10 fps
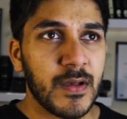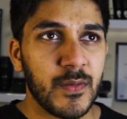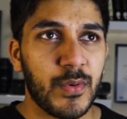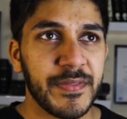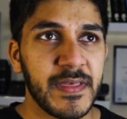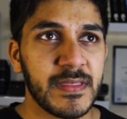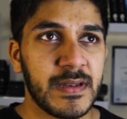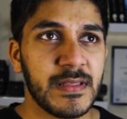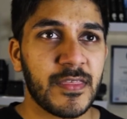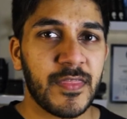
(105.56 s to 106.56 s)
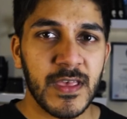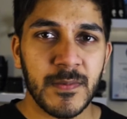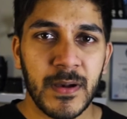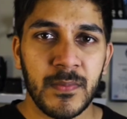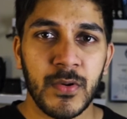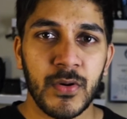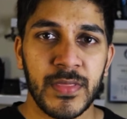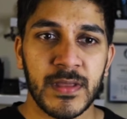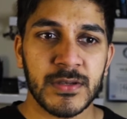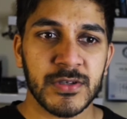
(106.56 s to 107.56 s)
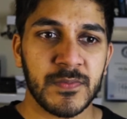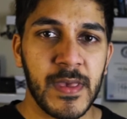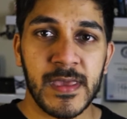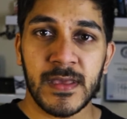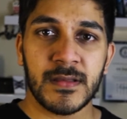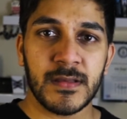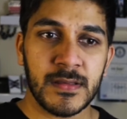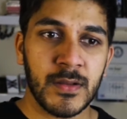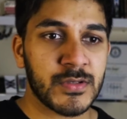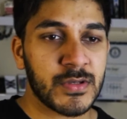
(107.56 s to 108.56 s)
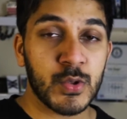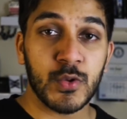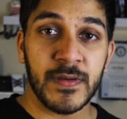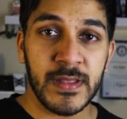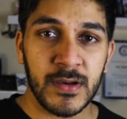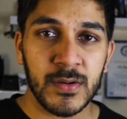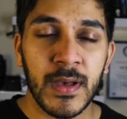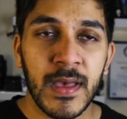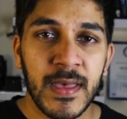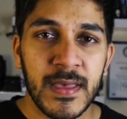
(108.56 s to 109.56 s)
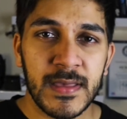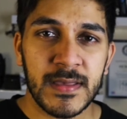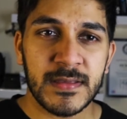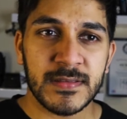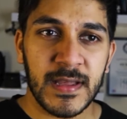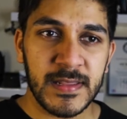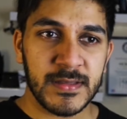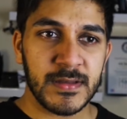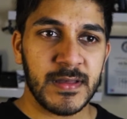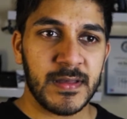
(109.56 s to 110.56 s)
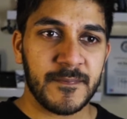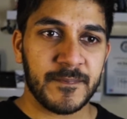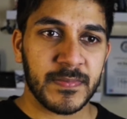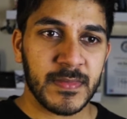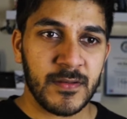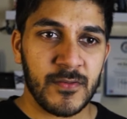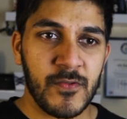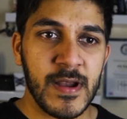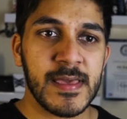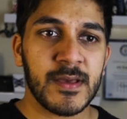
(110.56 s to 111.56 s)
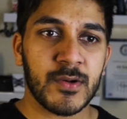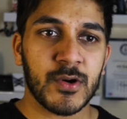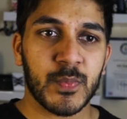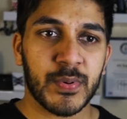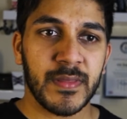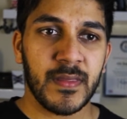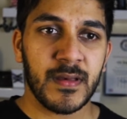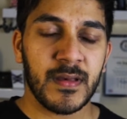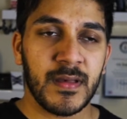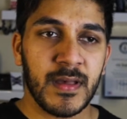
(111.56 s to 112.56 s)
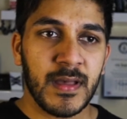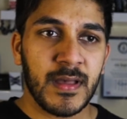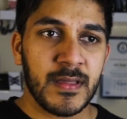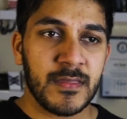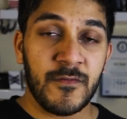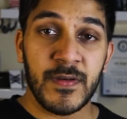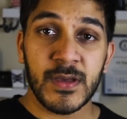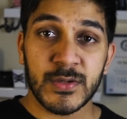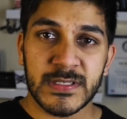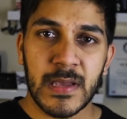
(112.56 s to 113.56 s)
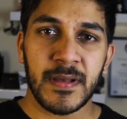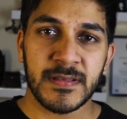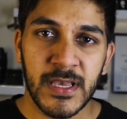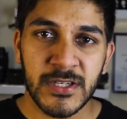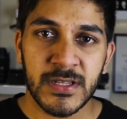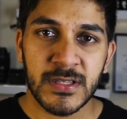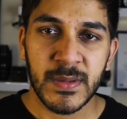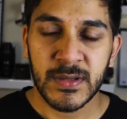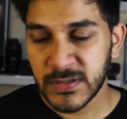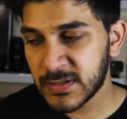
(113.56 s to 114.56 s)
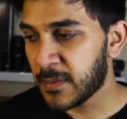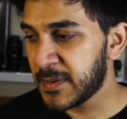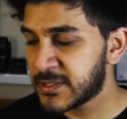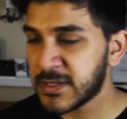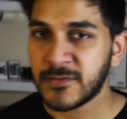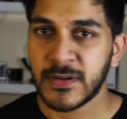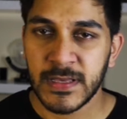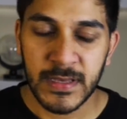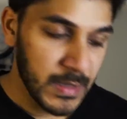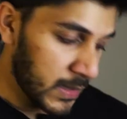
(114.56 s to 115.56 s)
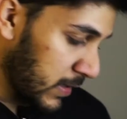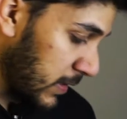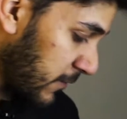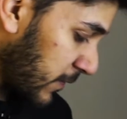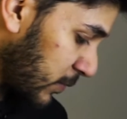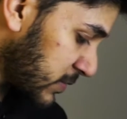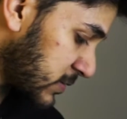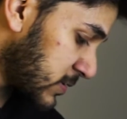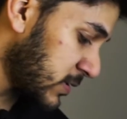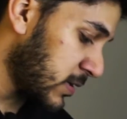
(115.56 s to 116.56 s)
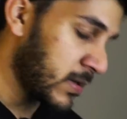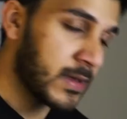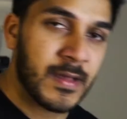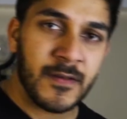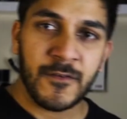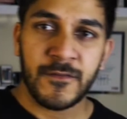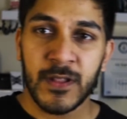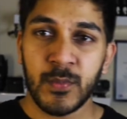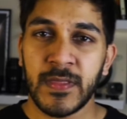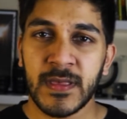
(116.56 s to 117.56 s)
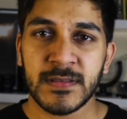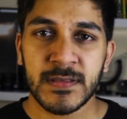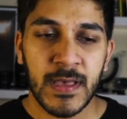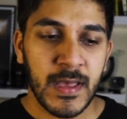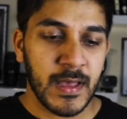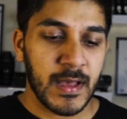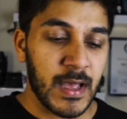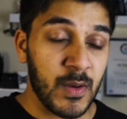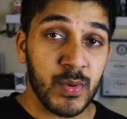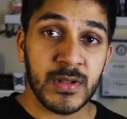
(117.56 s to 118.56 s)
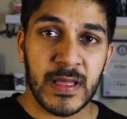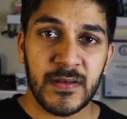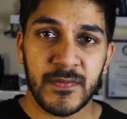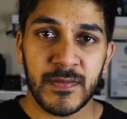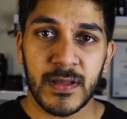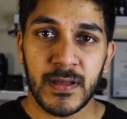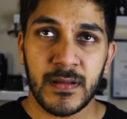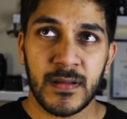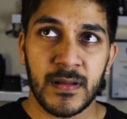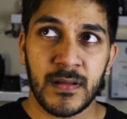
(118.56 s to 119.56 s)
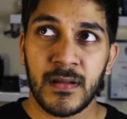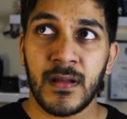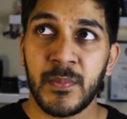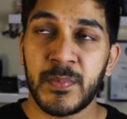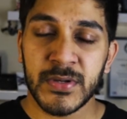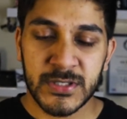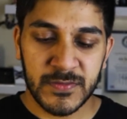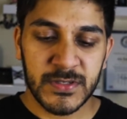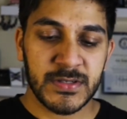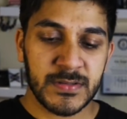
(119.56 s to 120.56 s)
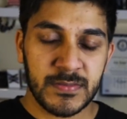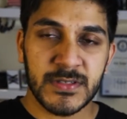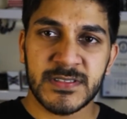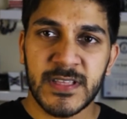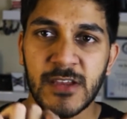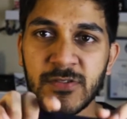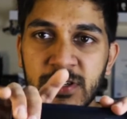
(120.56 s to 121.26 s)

one thing that I need to think about more than just making just a cool video is I need to really incorporate the video stabilization into it, because generally if I was just gonna film with this, I will have a bunch of just stationary